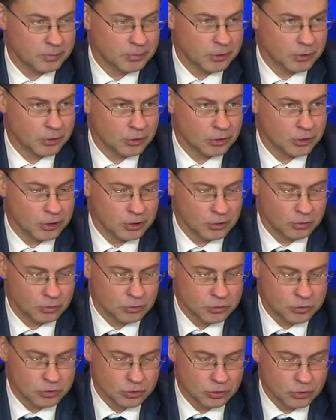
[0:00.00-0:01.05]
a priority
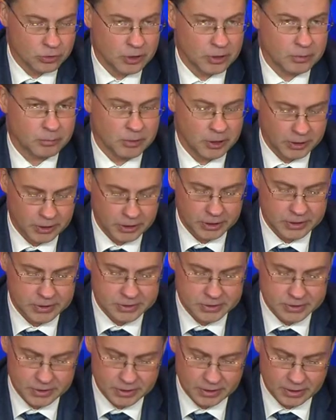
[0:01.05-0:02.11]
also in my
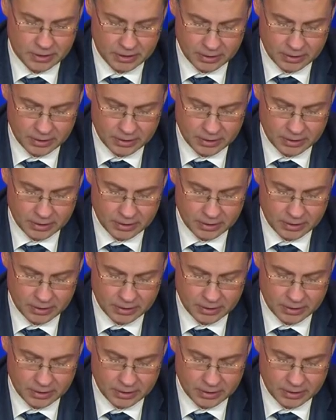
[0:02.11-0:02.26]
next